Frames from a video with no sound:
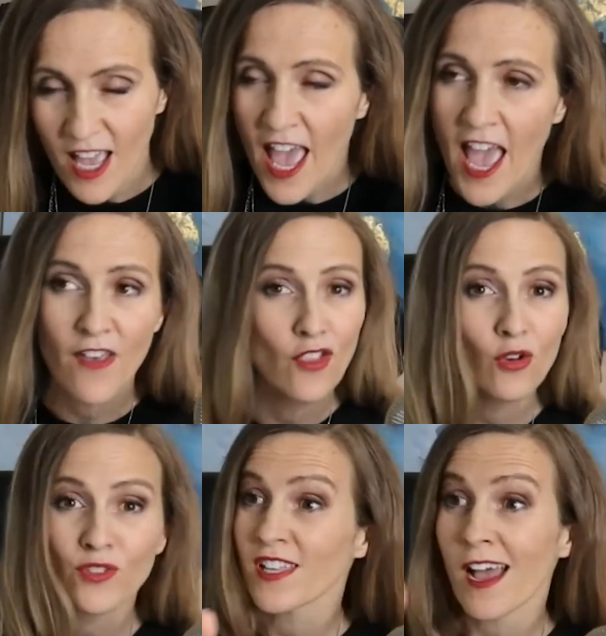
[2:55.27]
And those
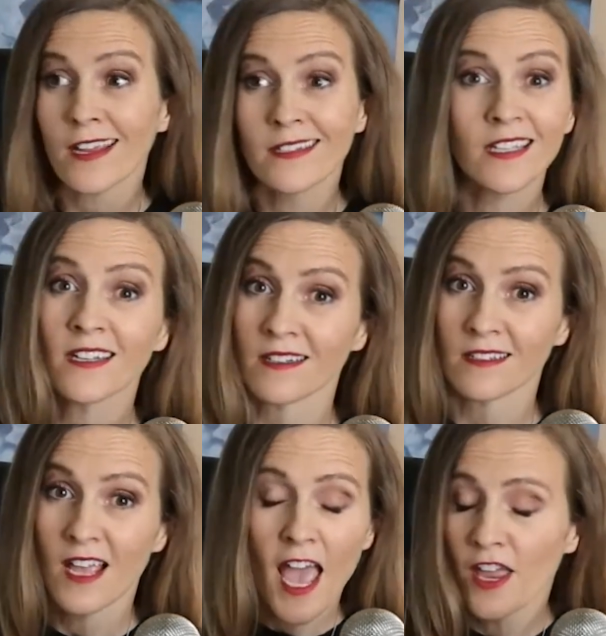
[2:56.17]
that I didn't,
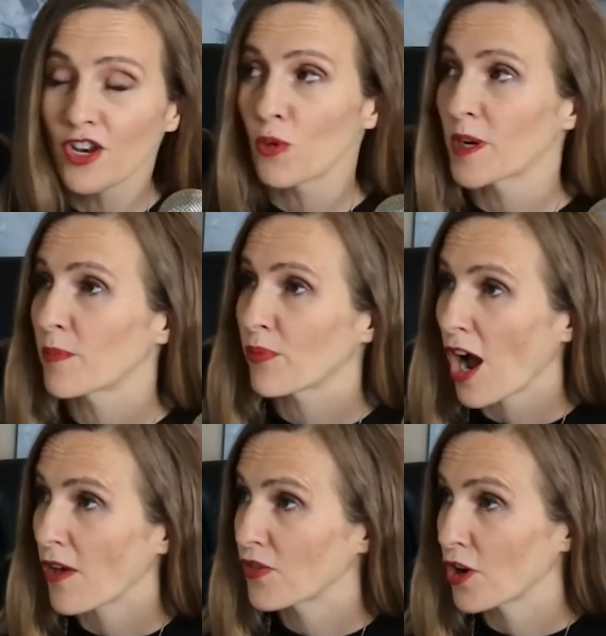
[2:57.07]
and nobody
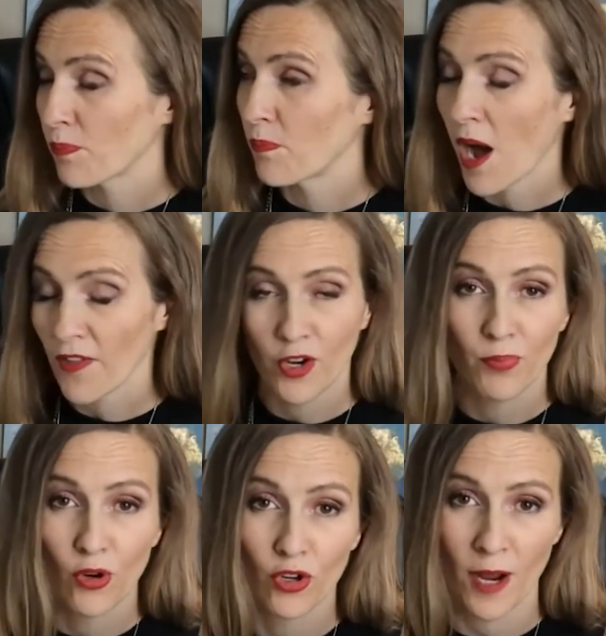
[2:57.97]
bought their
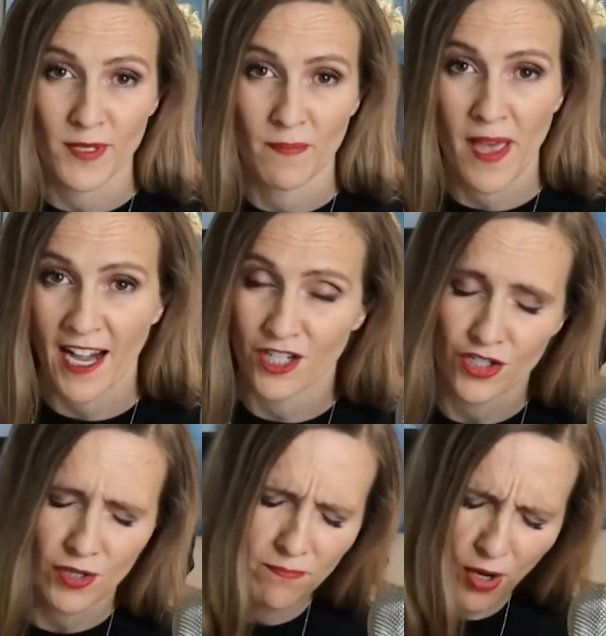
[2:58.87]
programs and packages,
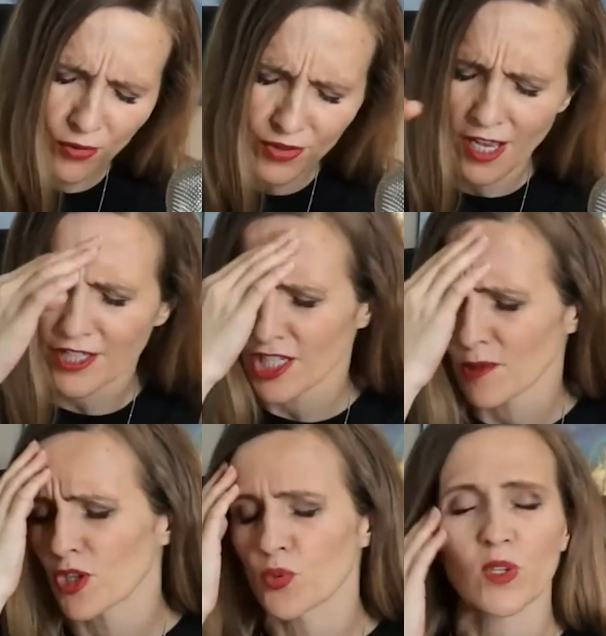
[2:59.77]
and both
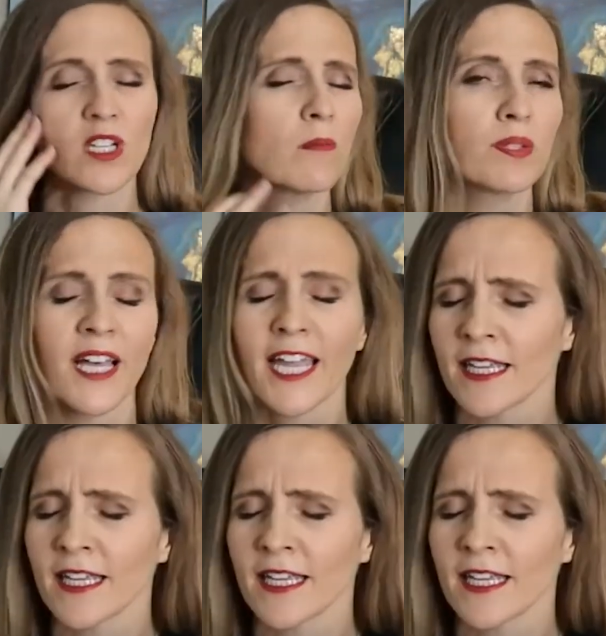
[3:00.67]
customers would complain